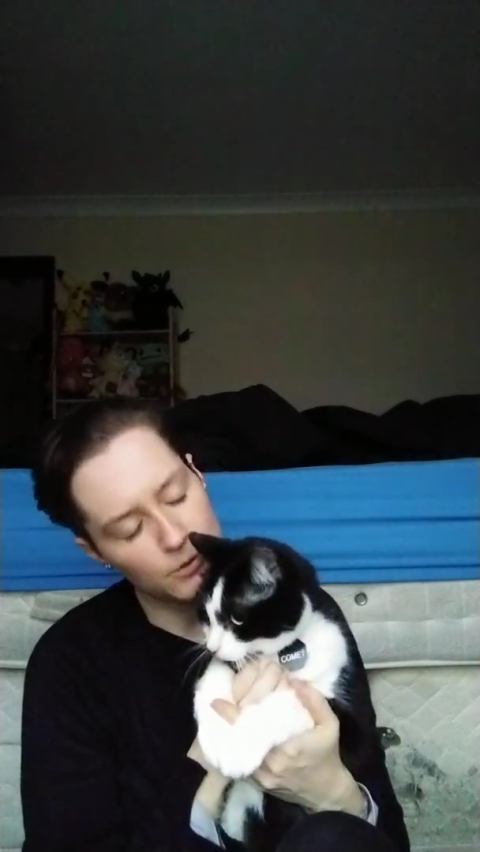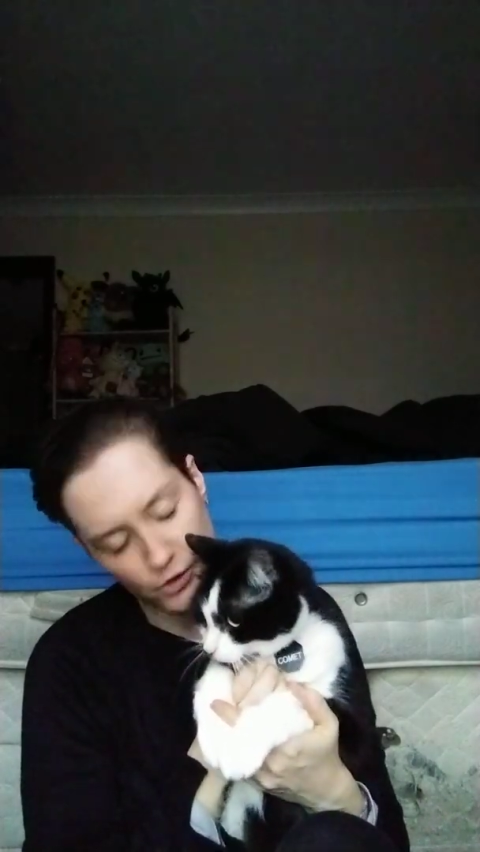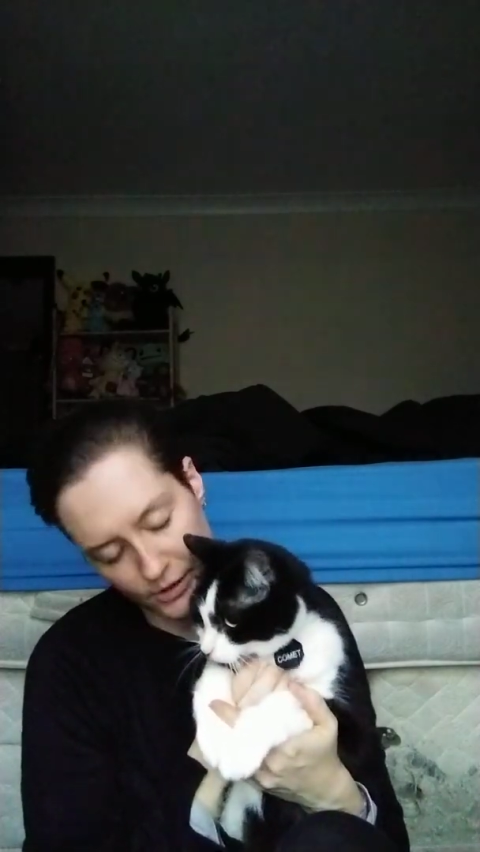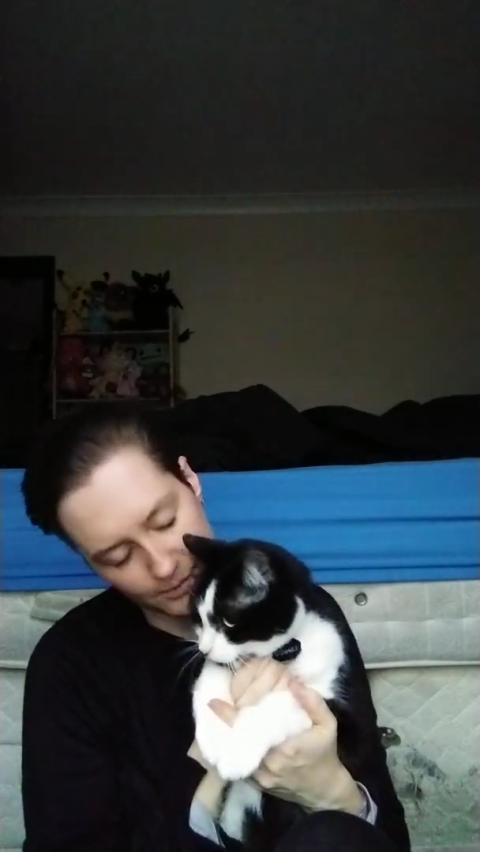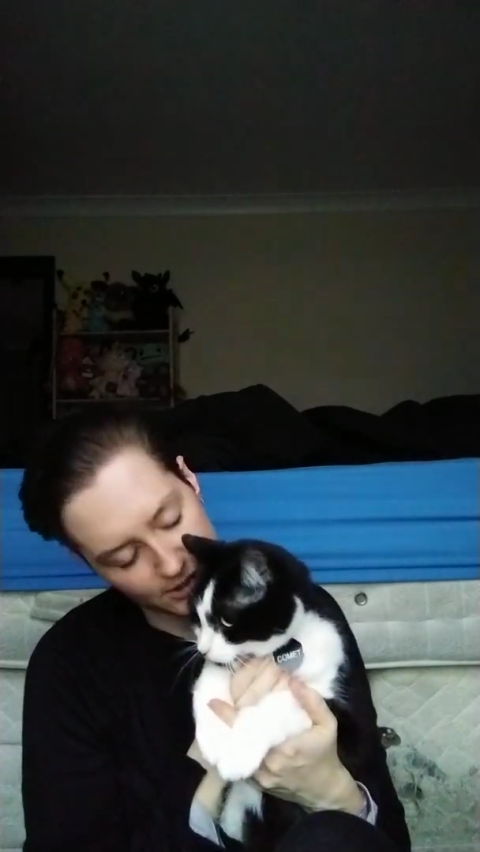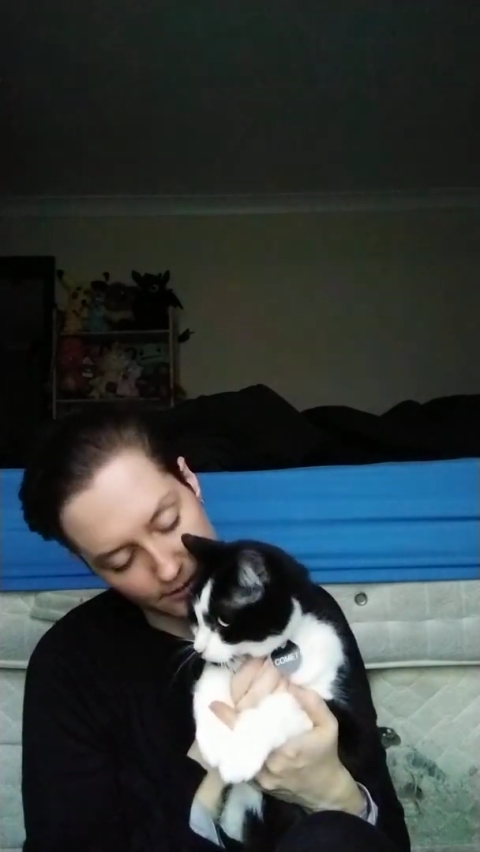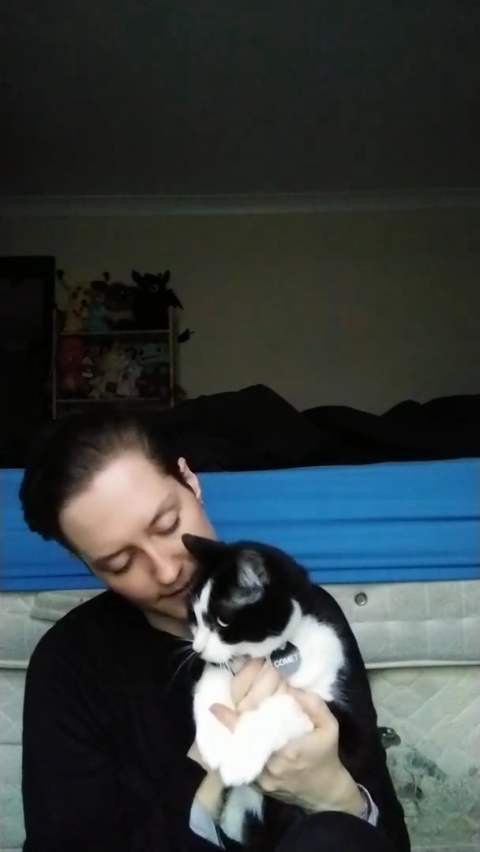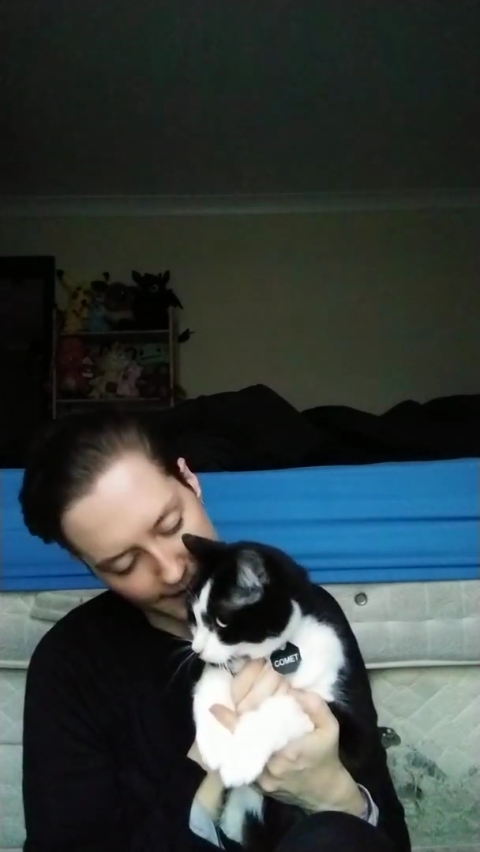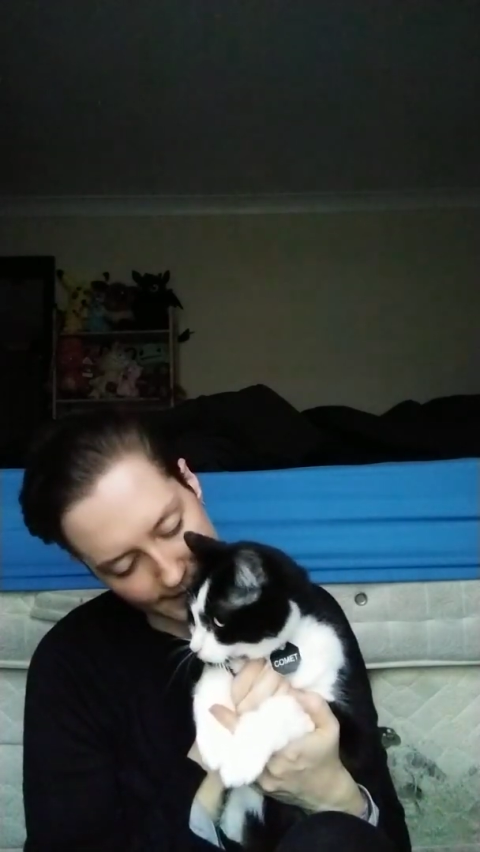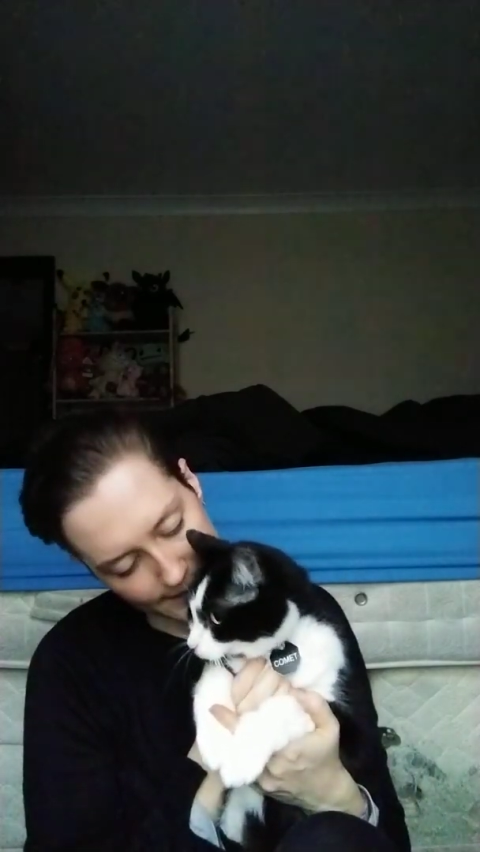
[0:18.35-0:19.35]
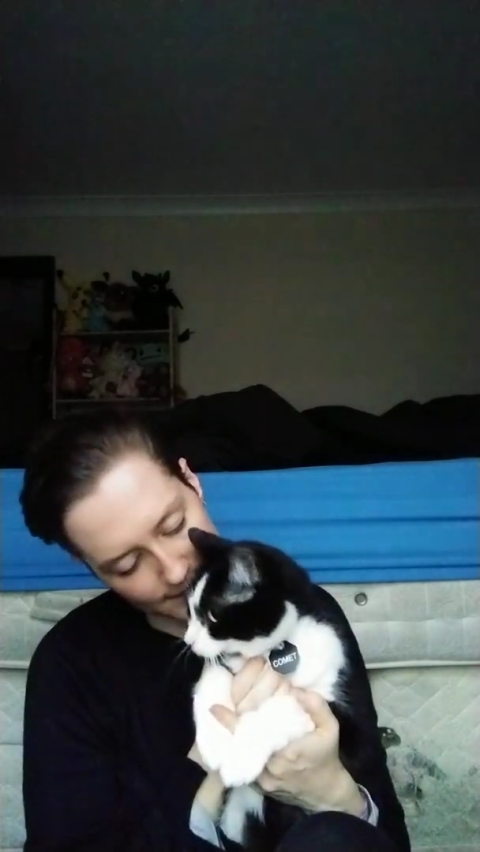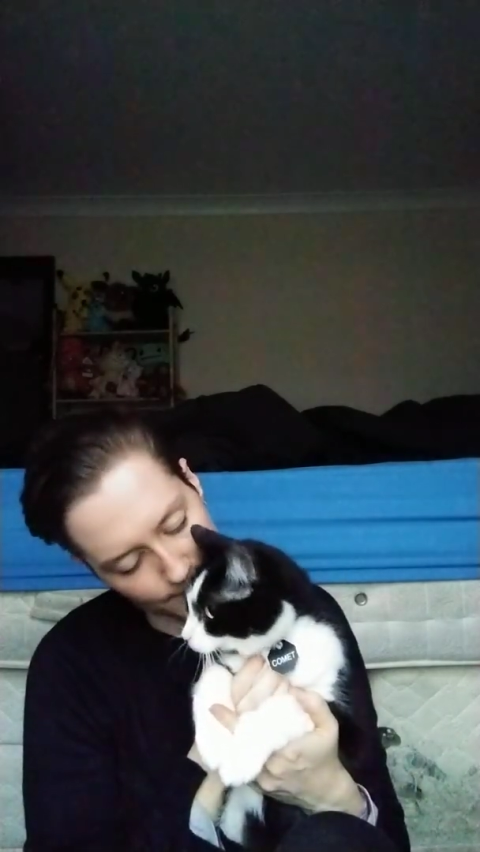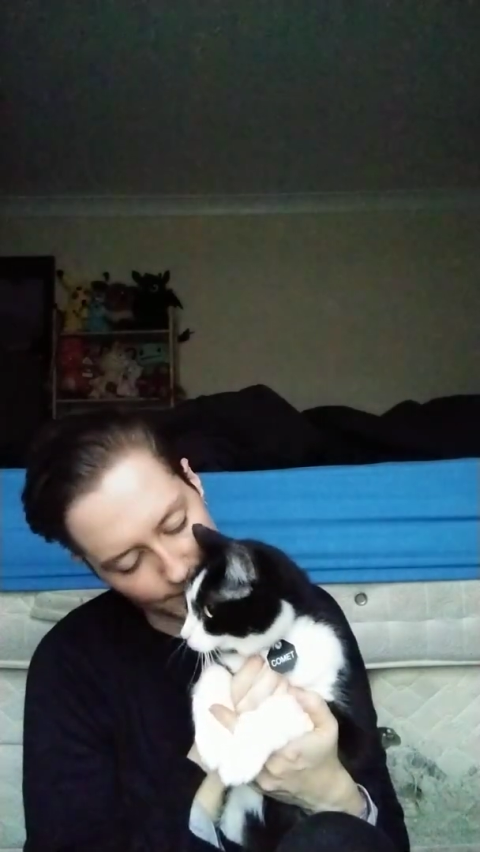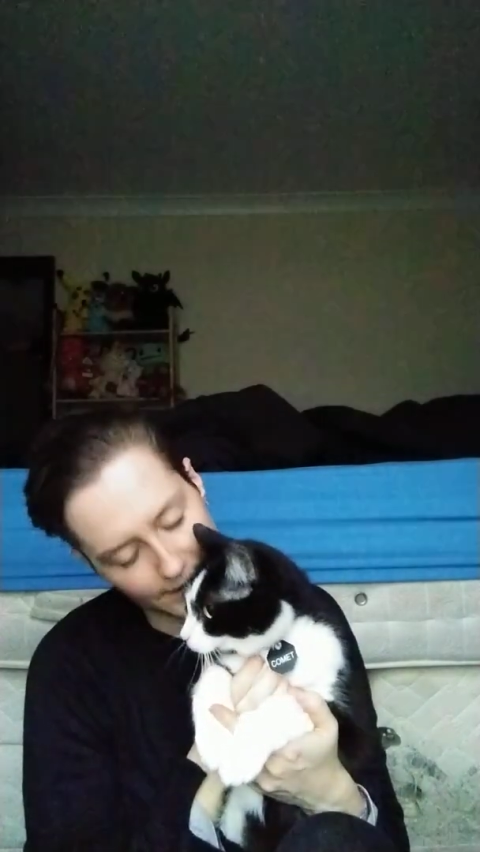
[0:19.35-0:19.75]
more trips to the vet."